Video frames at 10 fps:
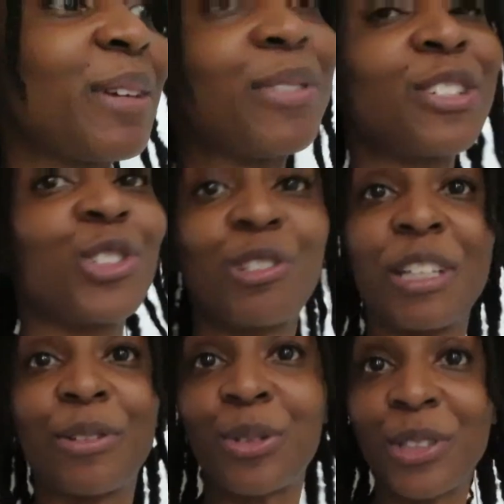I wasn't sure
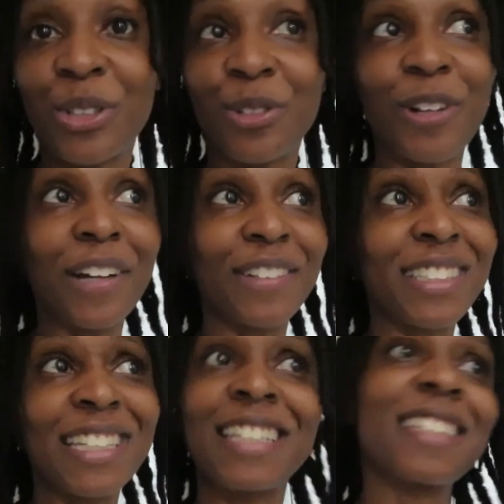they was going to arrive
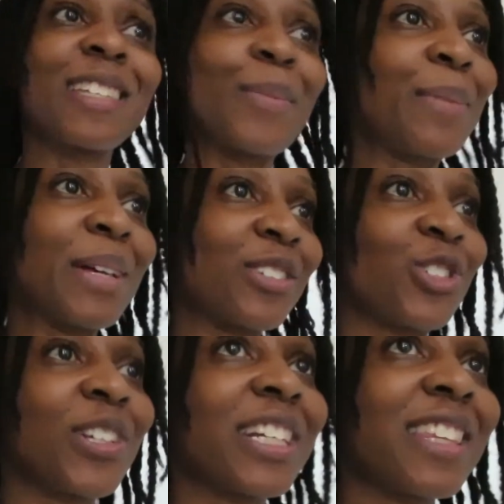because they didn't send me a
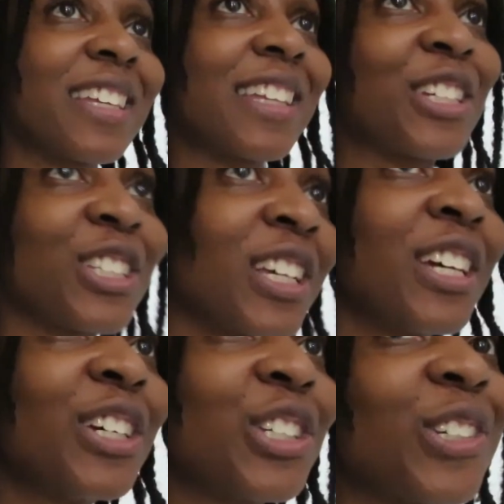message or anything. They just
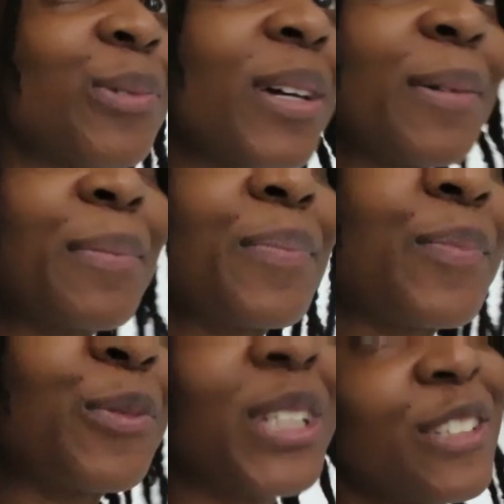showed up,
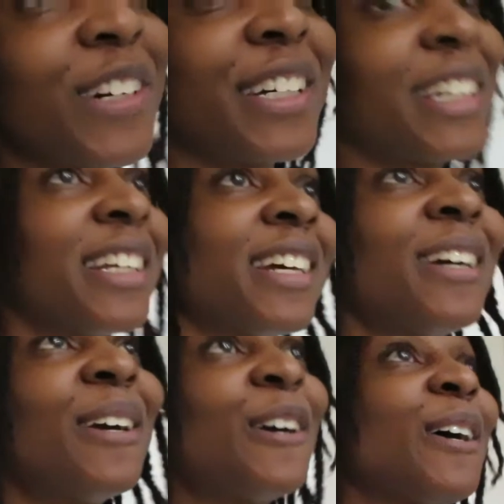which is fine.
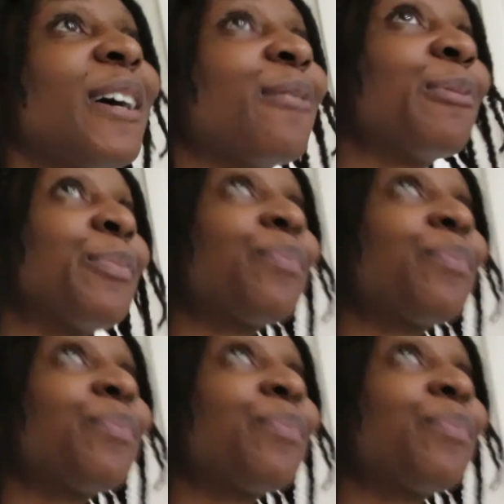Um,